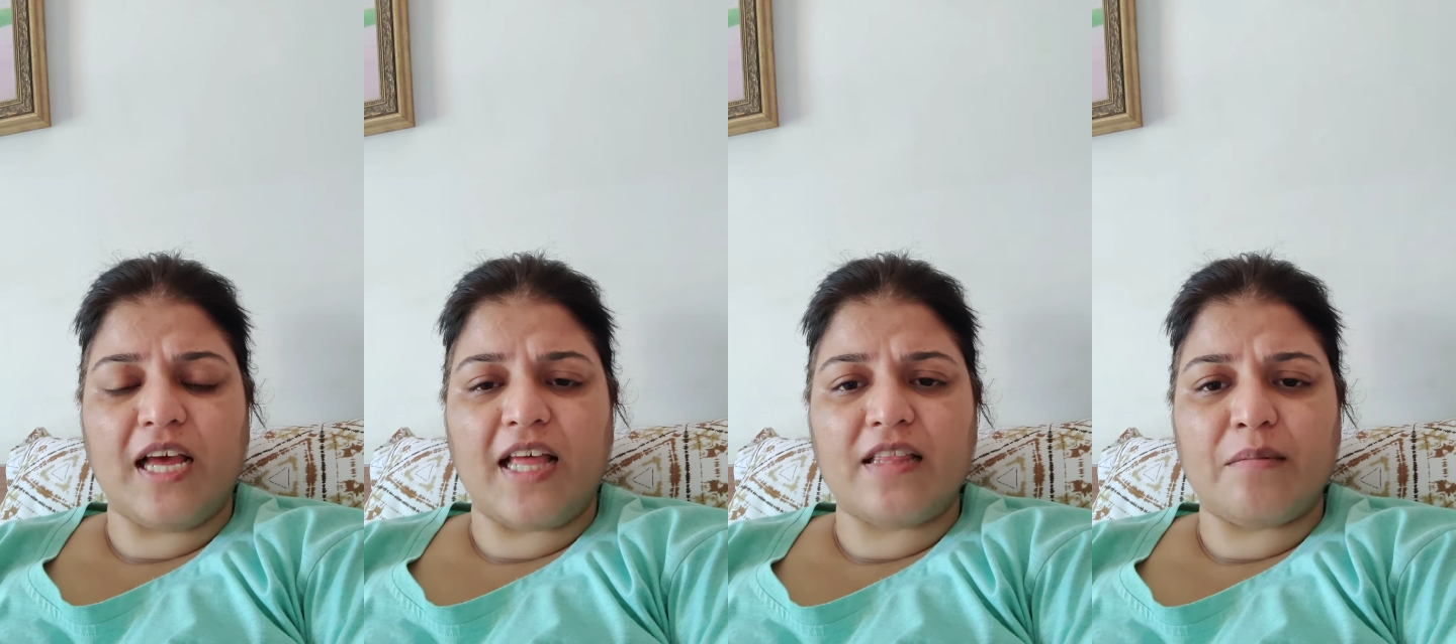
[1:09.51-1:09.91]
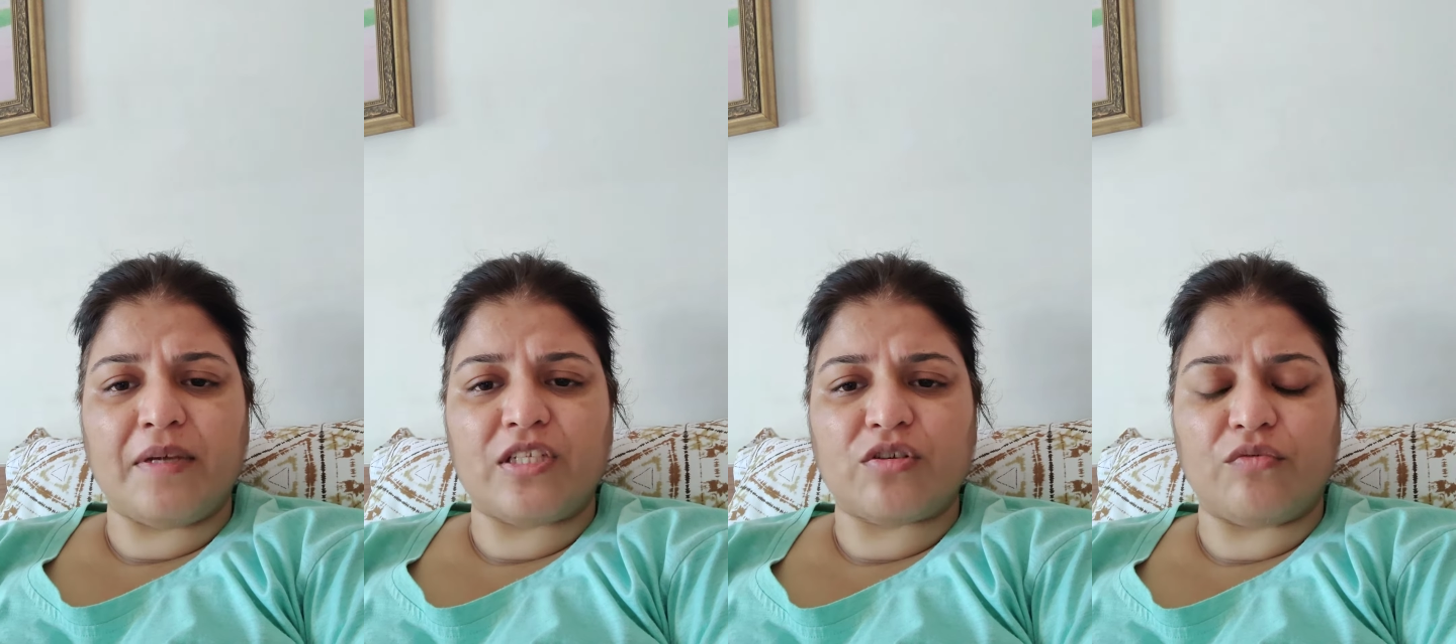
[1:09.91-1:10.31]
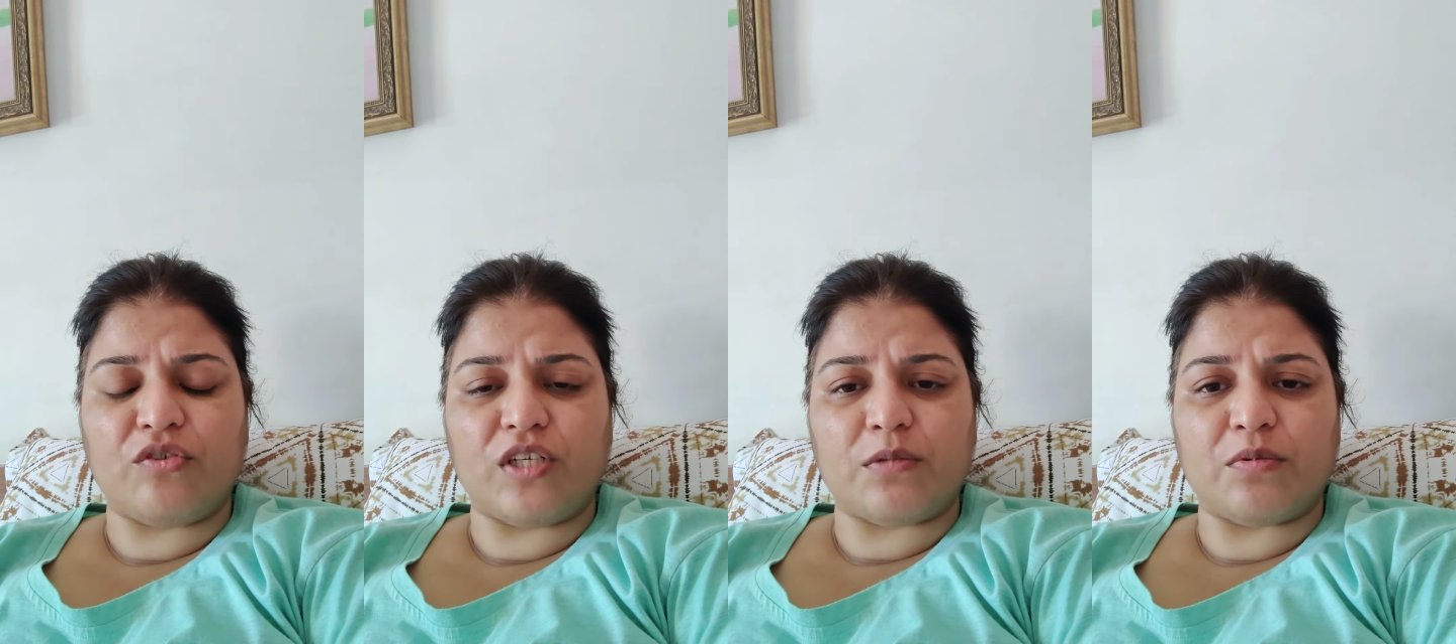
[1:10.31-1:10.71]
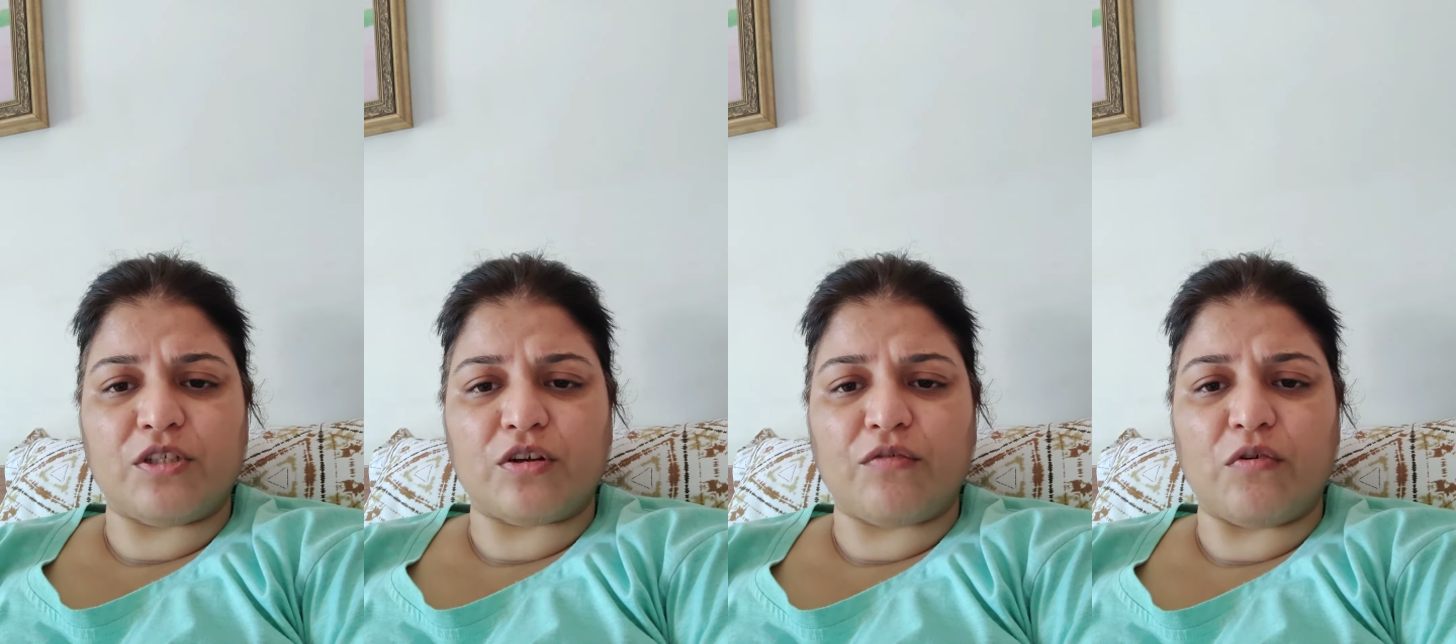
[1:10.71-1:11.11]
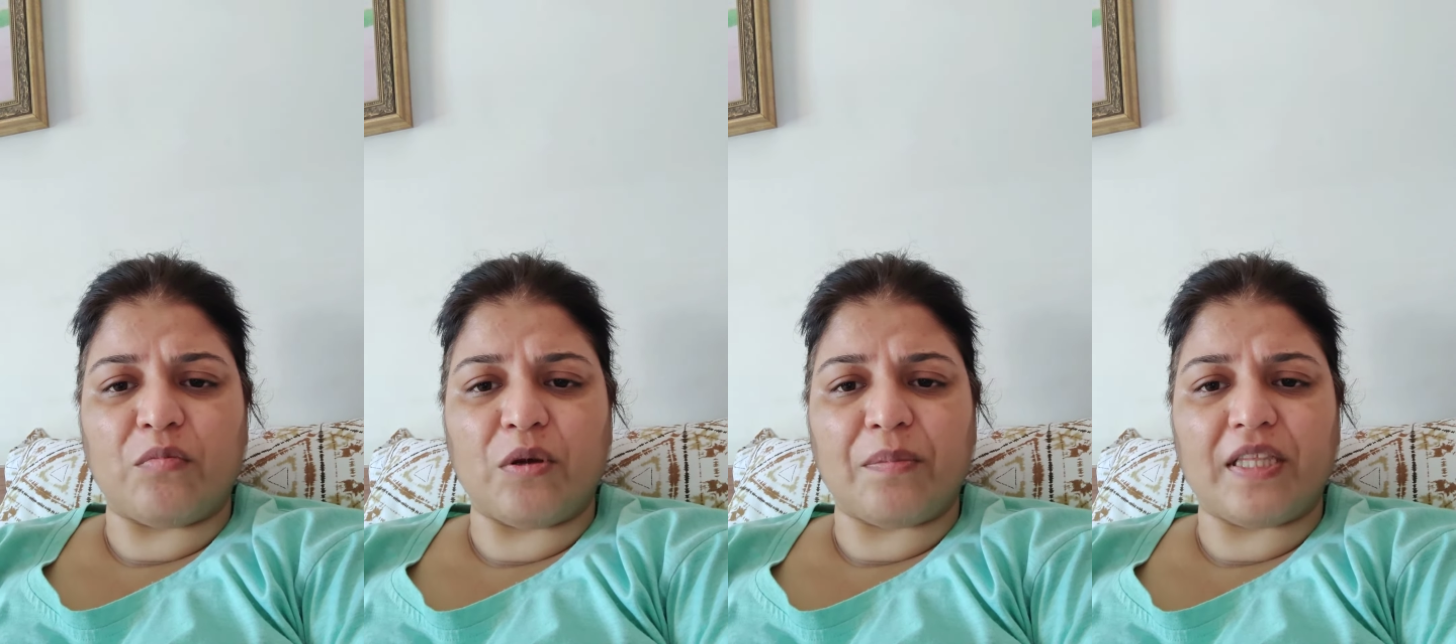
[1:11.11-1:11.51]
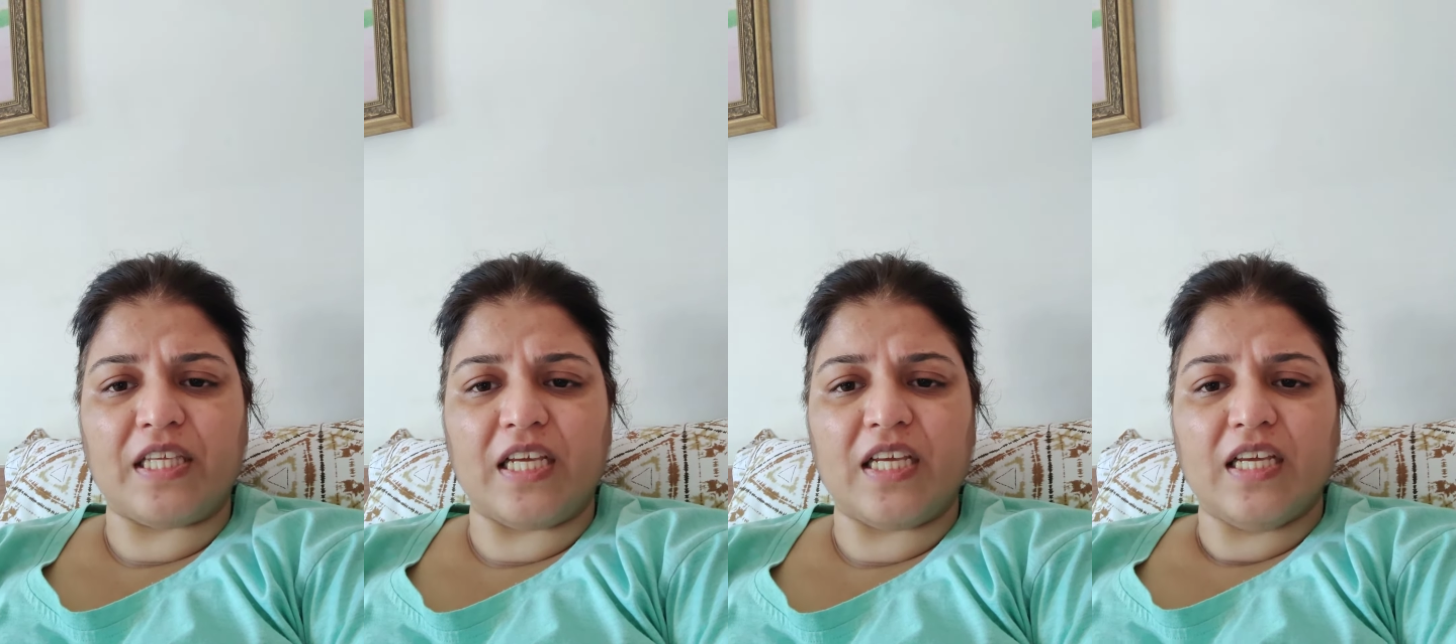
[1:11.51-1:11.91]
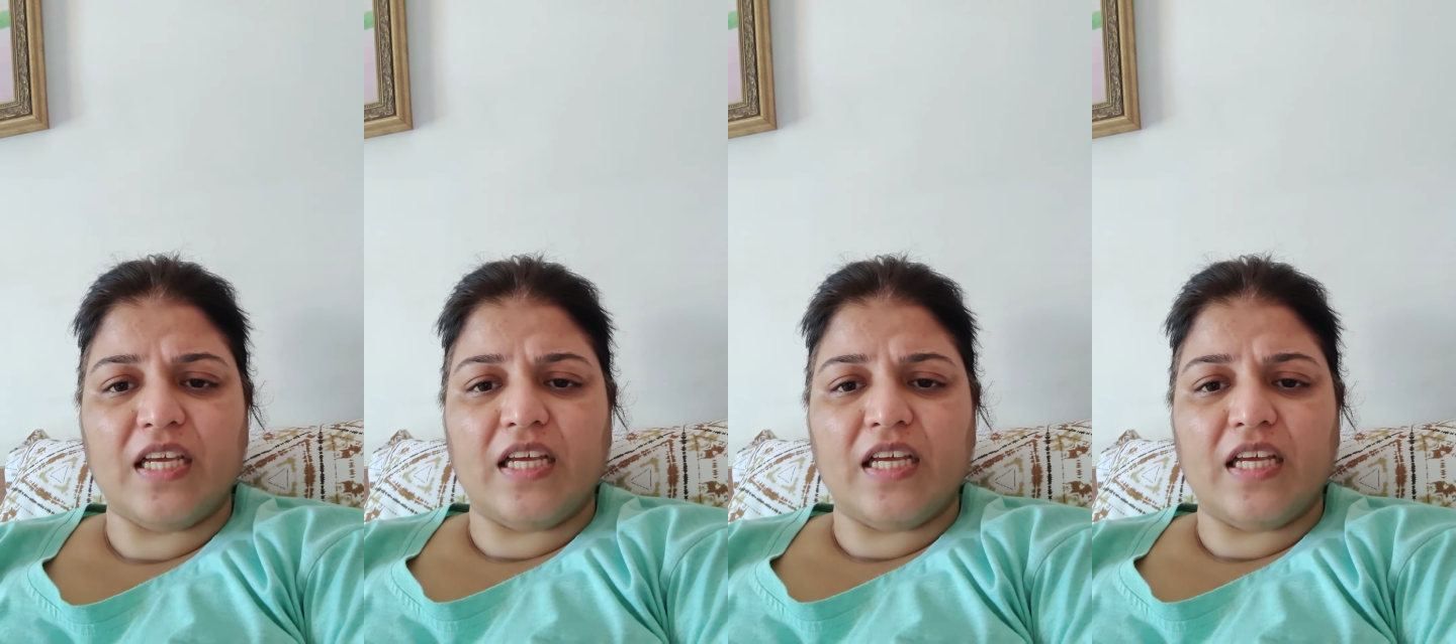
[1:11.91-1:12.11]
and the best of treatment of homeopathy,